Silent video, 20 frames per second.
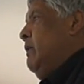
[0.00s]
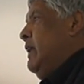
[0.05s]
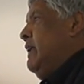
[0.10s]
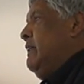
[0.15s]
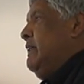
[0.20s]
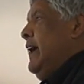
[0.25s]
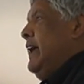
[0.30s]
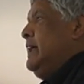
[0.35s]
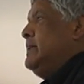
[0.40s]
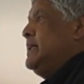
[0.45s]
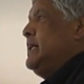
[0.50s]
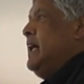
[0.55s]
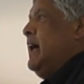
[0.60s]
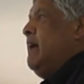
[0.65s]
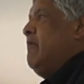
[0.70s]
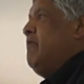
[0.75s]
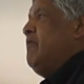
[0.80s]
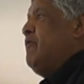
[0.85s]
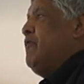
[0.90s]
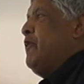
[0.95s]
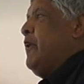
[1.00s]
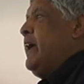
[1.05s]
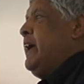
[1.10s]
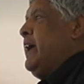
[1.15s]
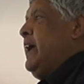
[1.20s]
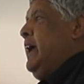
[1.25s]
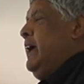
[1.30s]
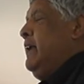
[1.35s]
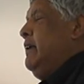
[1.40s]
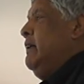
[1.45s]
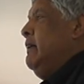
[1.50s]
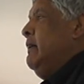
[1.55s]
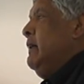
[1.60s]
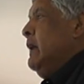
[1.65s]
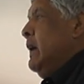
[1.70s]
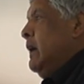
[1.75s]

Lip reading: when they start fracking